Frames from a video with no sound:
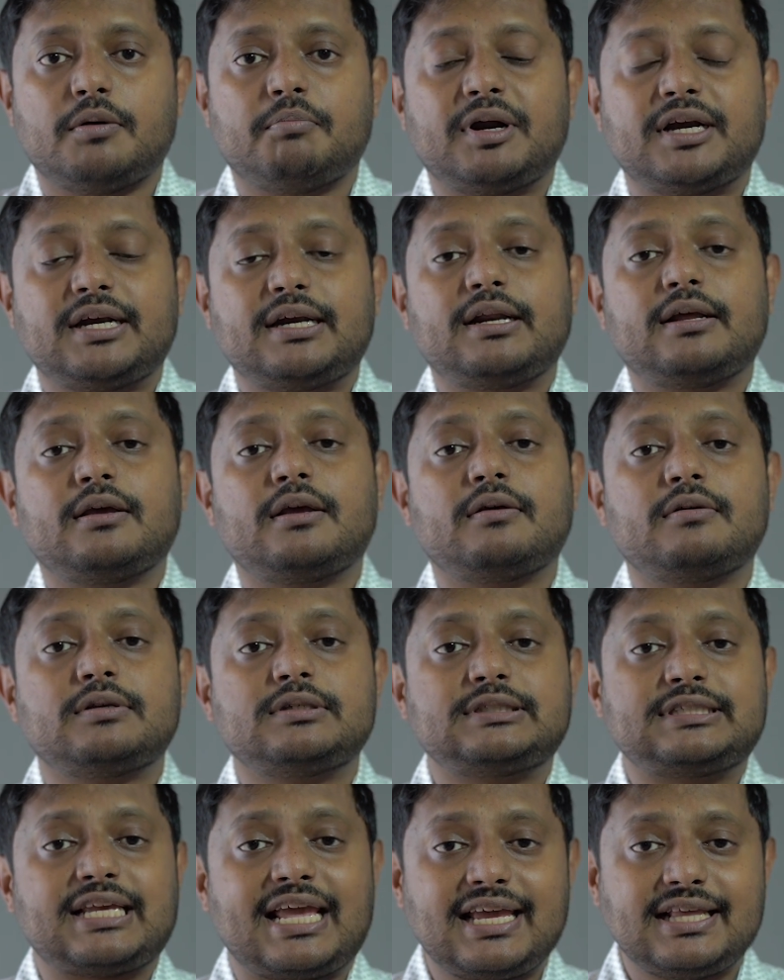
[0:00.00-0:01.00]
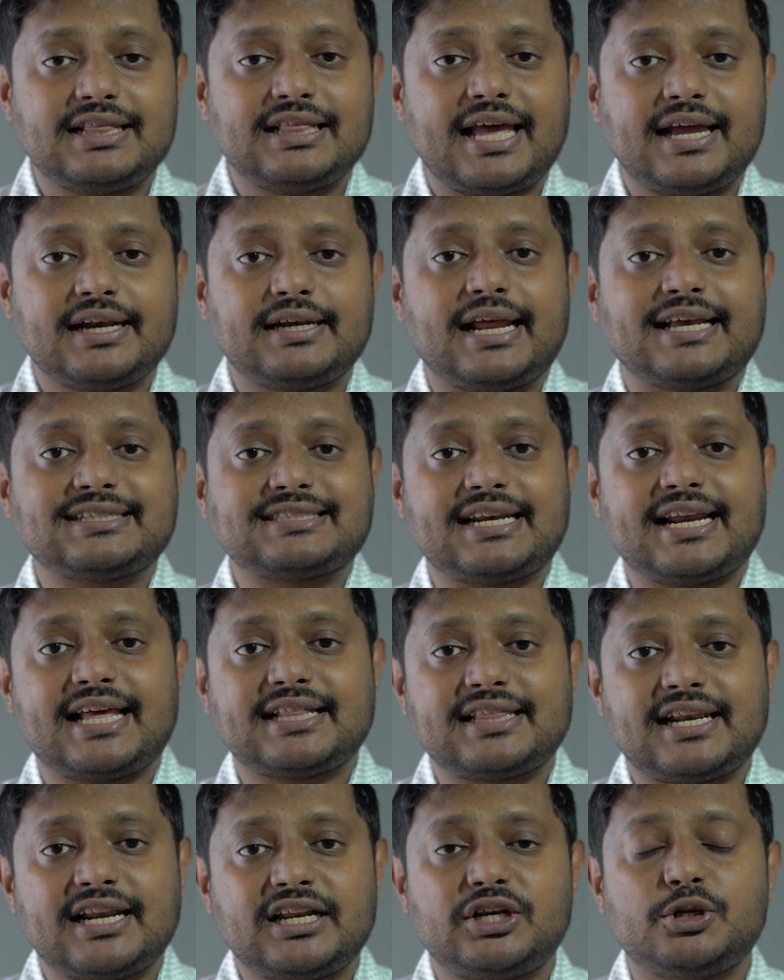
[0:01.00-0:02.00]
But saying that, as an
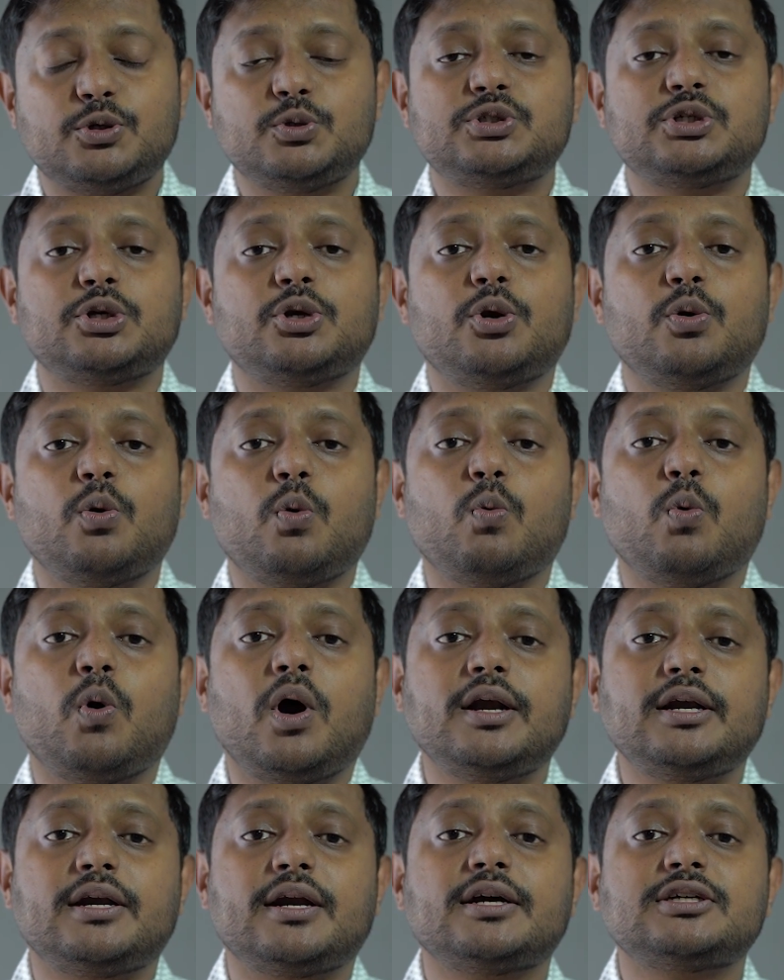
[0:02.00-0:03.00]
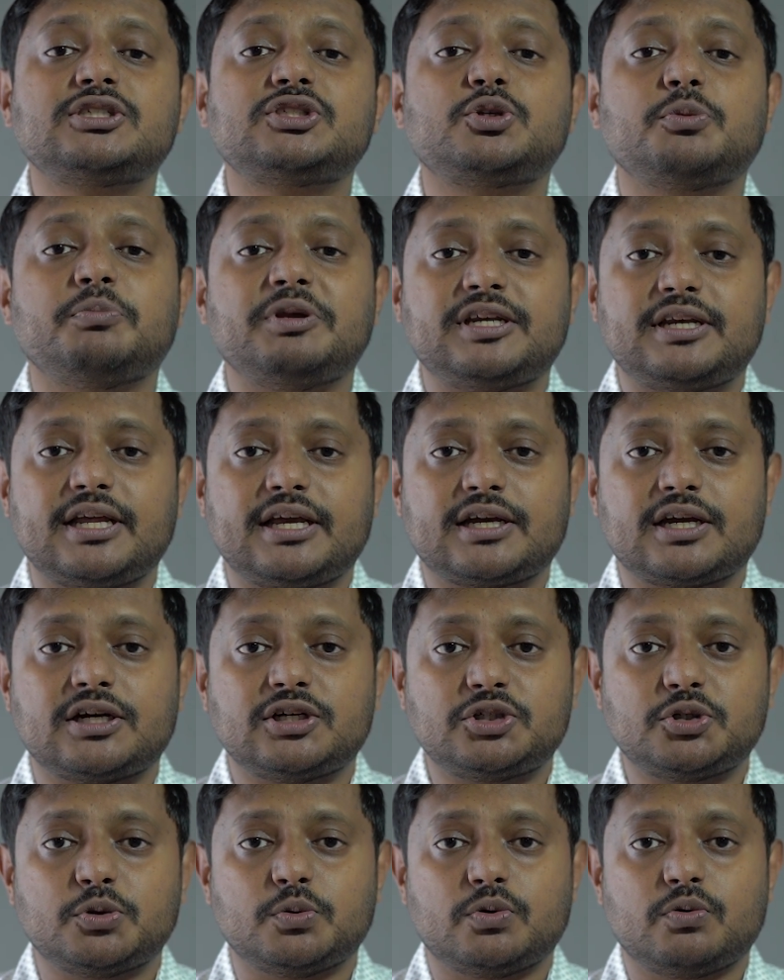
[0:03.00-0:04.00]
athlete, you should know what drugs to be
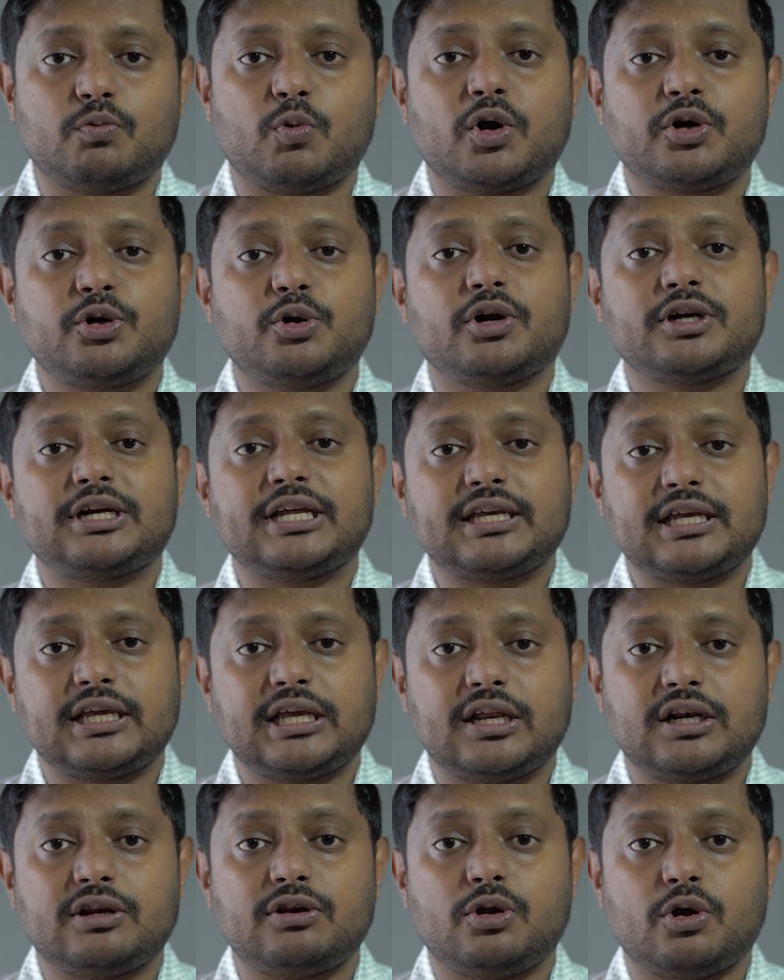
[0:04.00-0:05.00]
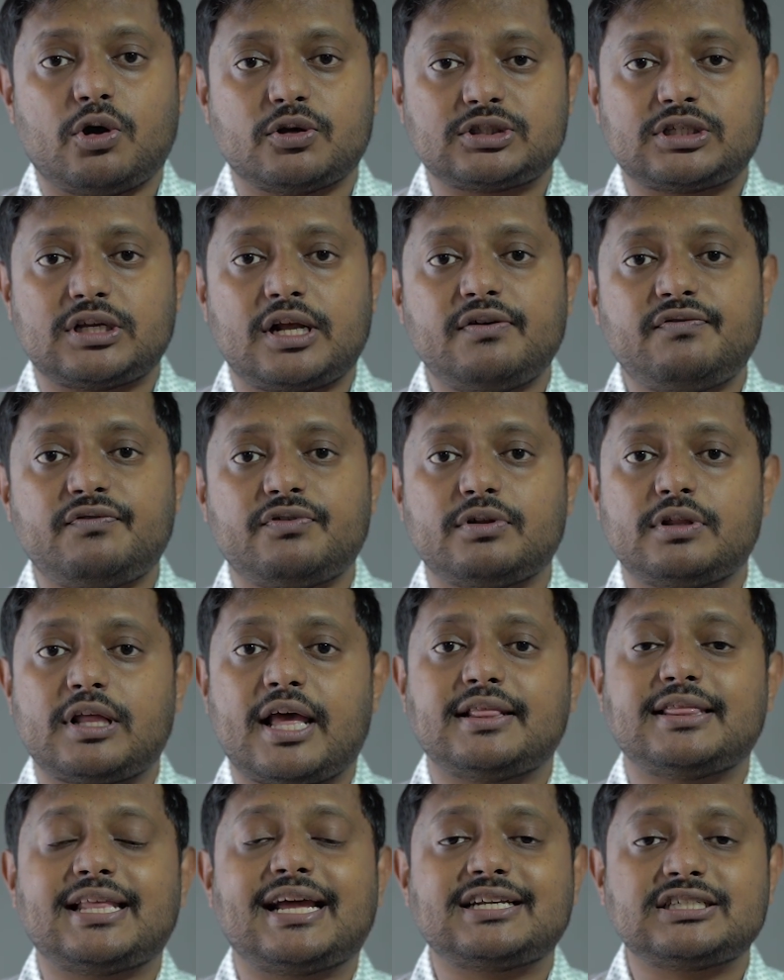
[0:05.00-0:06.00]
taken to, what you are taking in yourself,
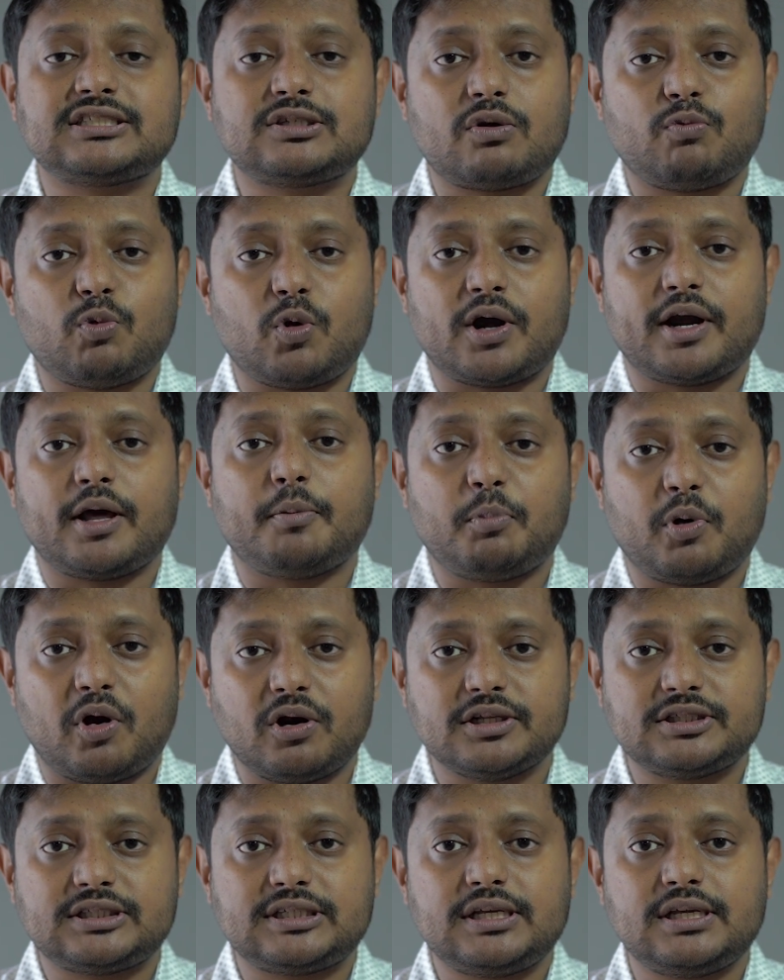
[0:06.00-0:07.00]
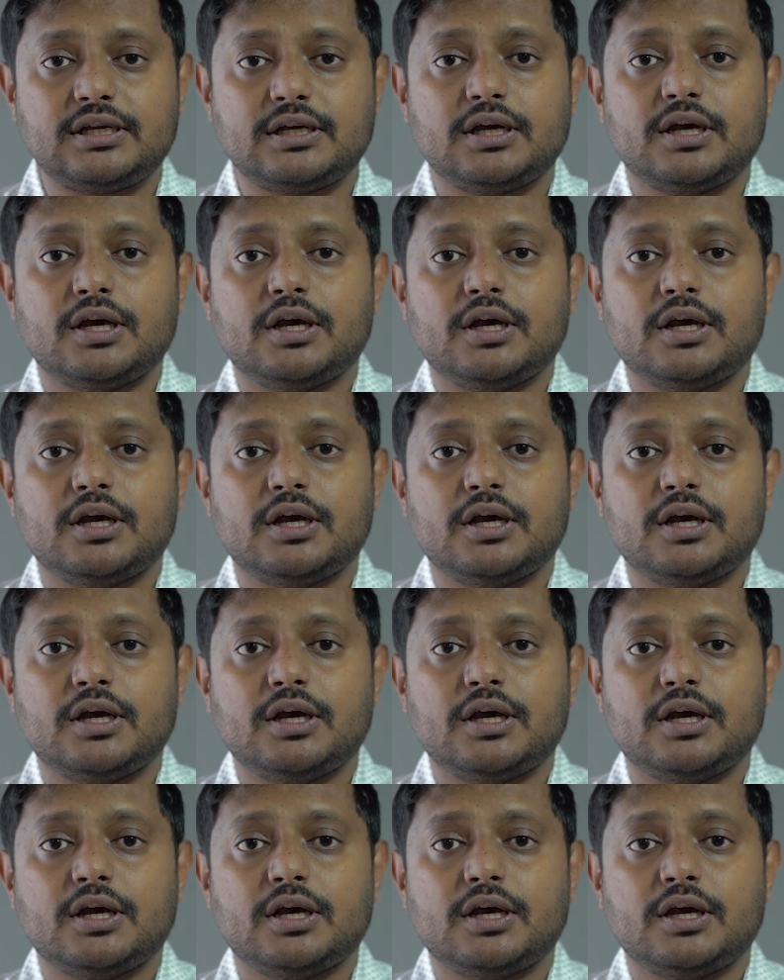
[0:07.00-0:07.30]
and that is a WADA policy.